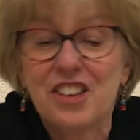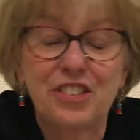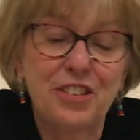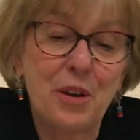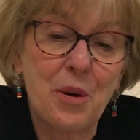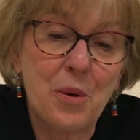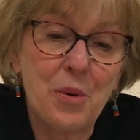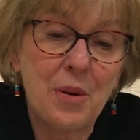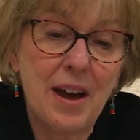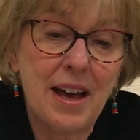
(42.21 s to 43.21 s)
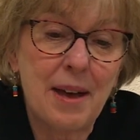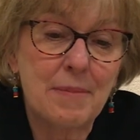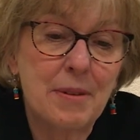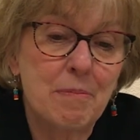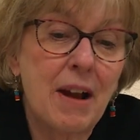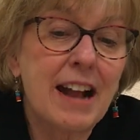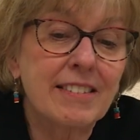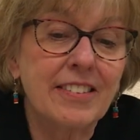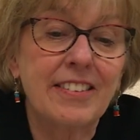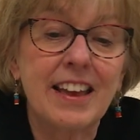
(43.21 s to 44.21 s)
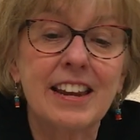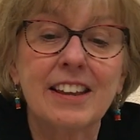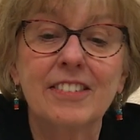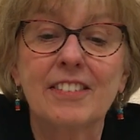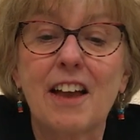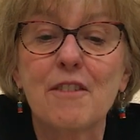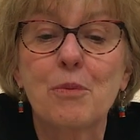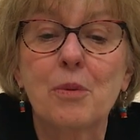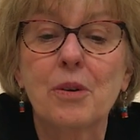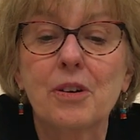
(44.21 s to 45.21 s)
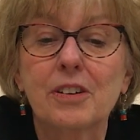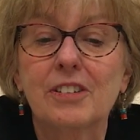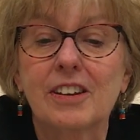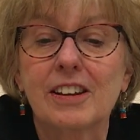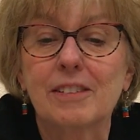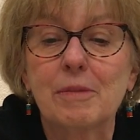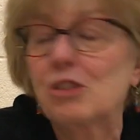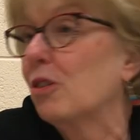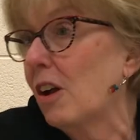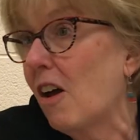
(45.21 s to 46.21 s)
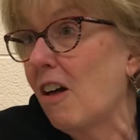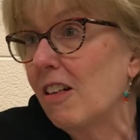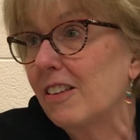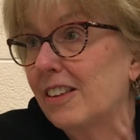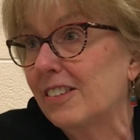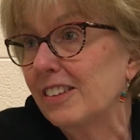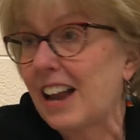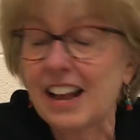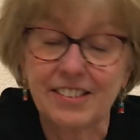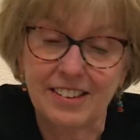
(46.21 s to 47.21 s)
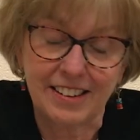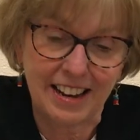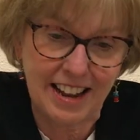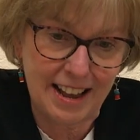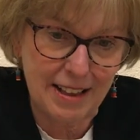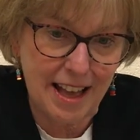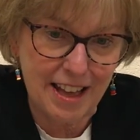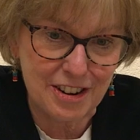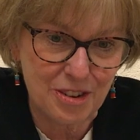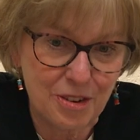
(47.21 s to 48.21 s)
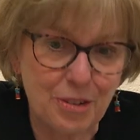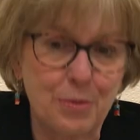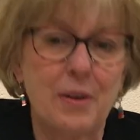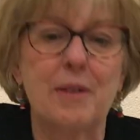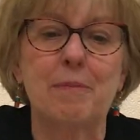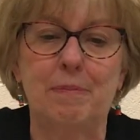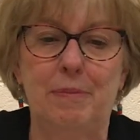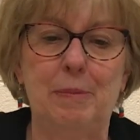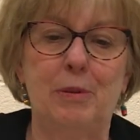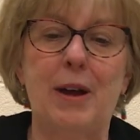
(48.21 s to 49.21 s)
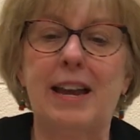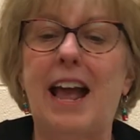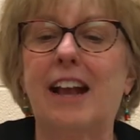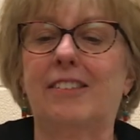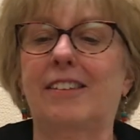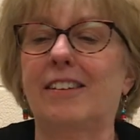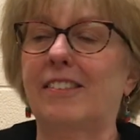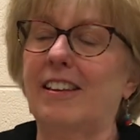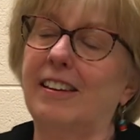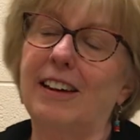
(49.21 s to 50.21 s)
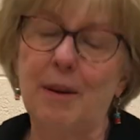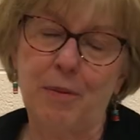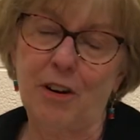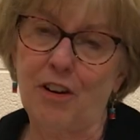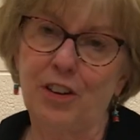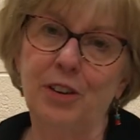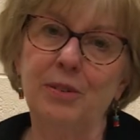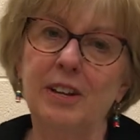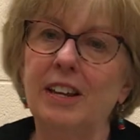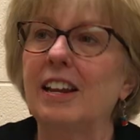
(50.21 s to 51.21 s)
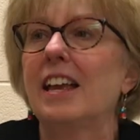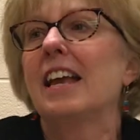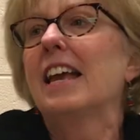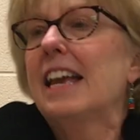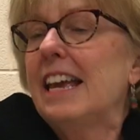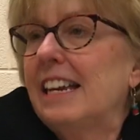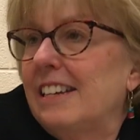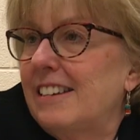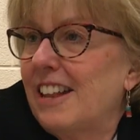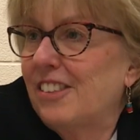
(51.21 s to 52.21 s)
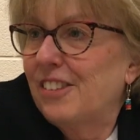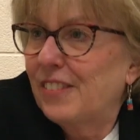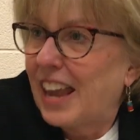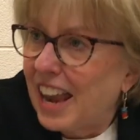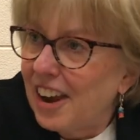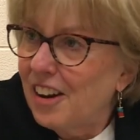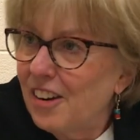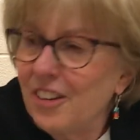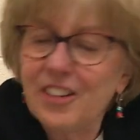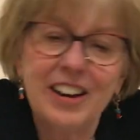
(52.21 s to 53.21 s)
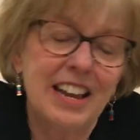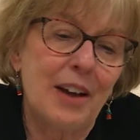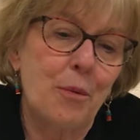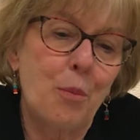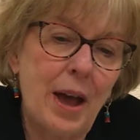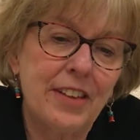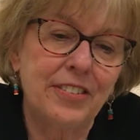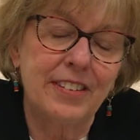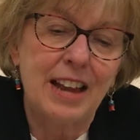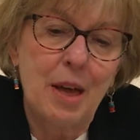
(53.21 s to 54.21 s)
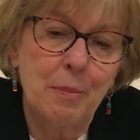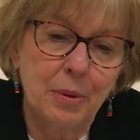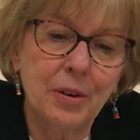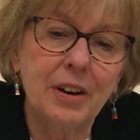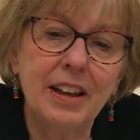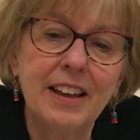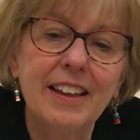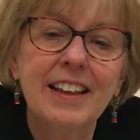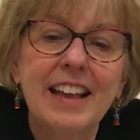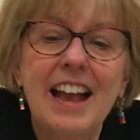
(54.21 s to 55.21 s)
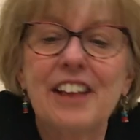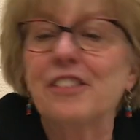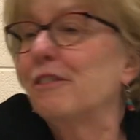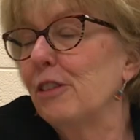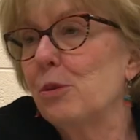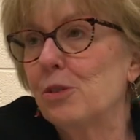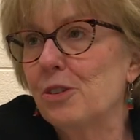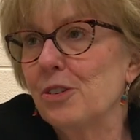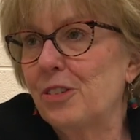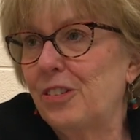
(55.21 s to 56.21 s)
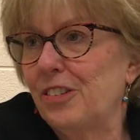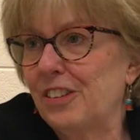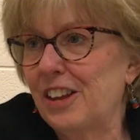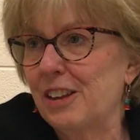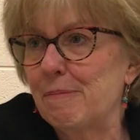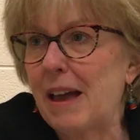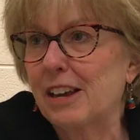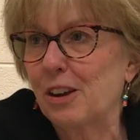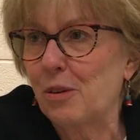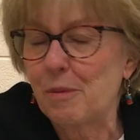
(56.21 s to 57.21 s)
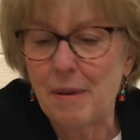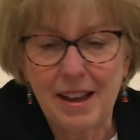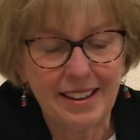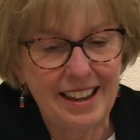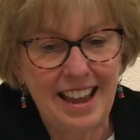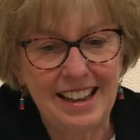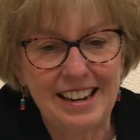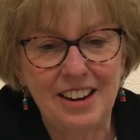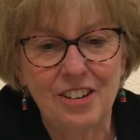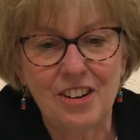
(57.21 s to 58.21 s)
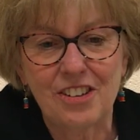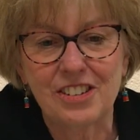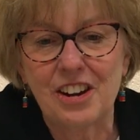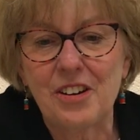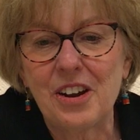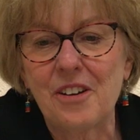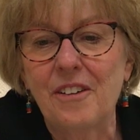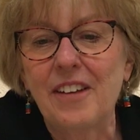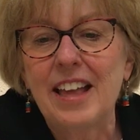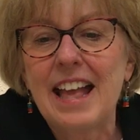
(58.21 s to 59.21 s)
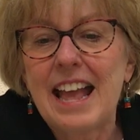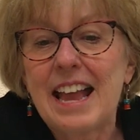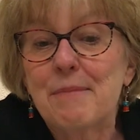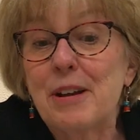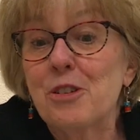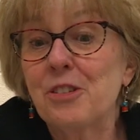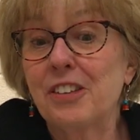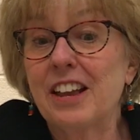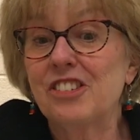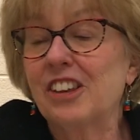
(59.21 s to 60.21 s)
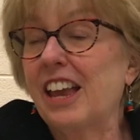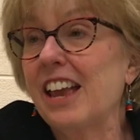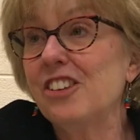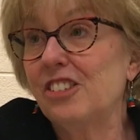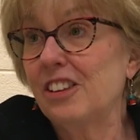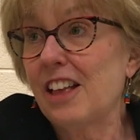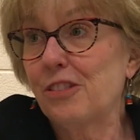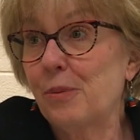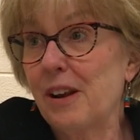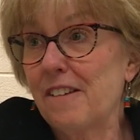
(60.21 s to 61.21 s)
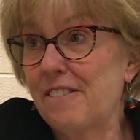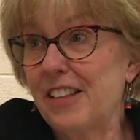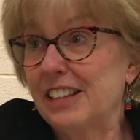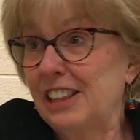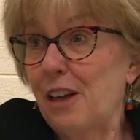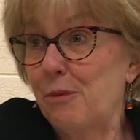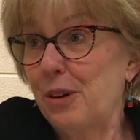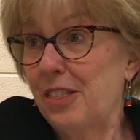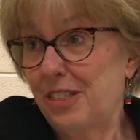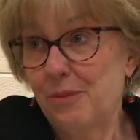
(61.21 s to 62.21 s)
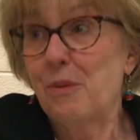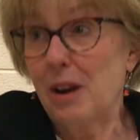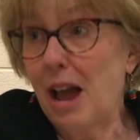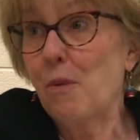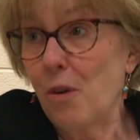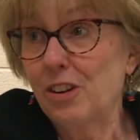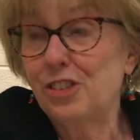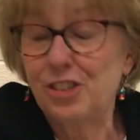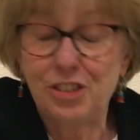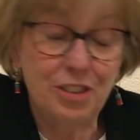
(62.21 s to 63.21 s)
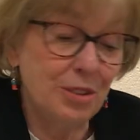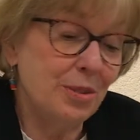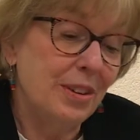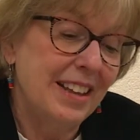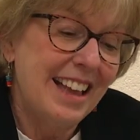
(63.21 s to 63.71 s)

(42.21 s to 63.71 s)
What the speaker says: So in practice settings, I've worked in Montreal as an accident nurse where people who had accidents ended up on our unit, in intensive care out west in Alberta, as a float nurse, and back in Quebec and here in Ontario. In my nursing education, that's when I fell in love with what I wanted to do.